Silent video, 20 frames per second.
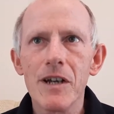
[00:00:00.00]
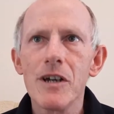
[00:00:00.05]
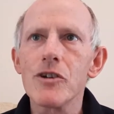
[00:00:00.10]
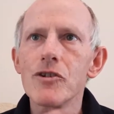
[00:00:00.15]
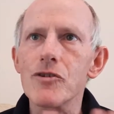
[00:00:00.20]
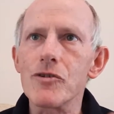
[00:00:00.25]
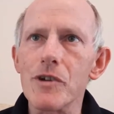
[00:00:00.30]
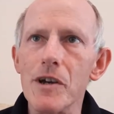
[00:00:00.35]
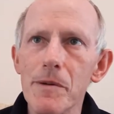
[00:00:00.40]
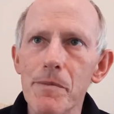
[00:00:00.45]

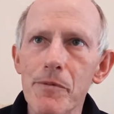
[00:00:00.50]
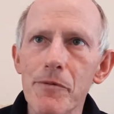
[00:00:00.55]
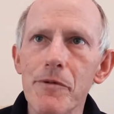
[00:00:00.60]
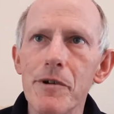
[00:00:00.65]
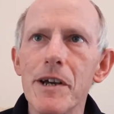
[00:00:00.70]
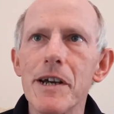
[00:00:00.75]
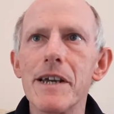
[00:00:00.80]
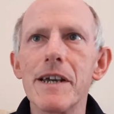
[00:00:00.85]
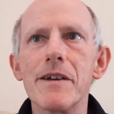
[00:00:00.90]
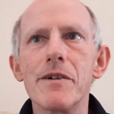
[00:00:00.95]
Should I
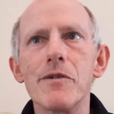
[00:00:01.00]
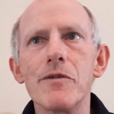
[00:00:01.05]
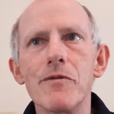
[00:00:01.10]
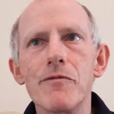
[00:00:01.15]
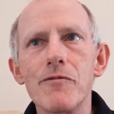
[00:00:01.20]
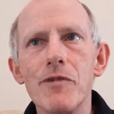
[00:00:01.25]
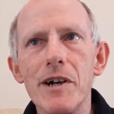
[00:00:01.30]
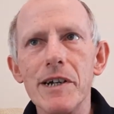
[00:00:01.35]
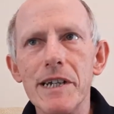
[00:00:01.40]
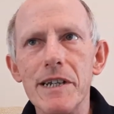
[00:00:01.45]
pray or
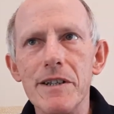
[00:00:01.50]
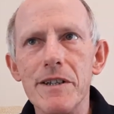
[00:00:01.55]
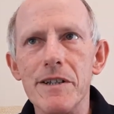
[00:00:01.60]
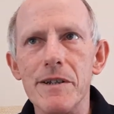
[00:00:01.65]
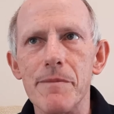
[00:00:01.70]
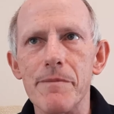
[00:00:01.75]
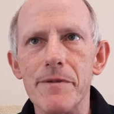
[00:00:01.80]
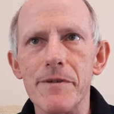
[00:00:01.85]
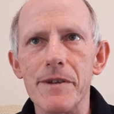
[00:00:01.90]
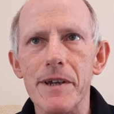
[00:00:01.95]
write
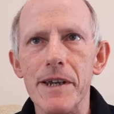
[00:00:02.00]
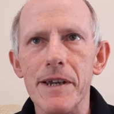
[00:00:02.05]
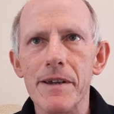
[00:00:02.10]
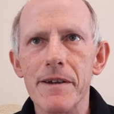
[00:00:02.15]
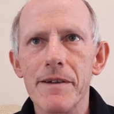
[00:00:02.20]
something?